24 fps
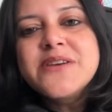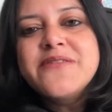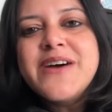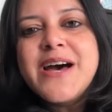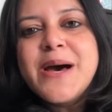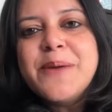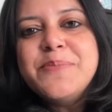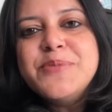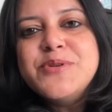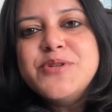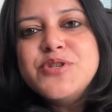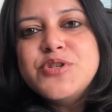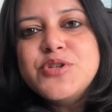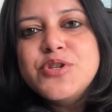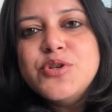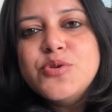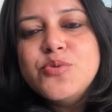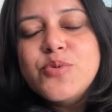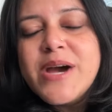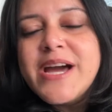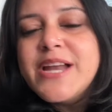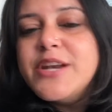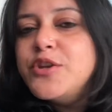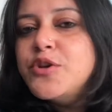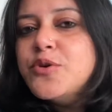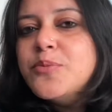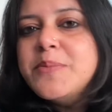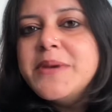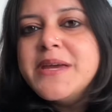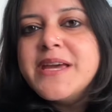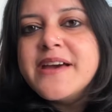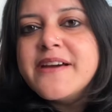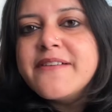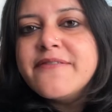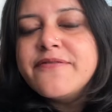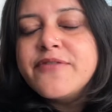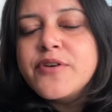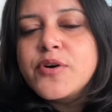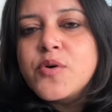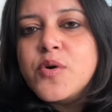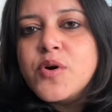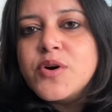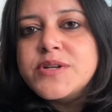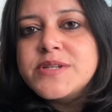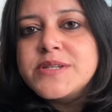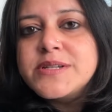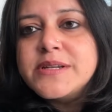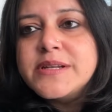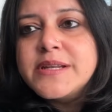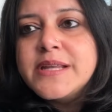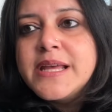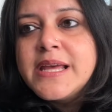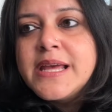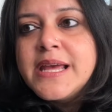happened to you and you may have forgotten.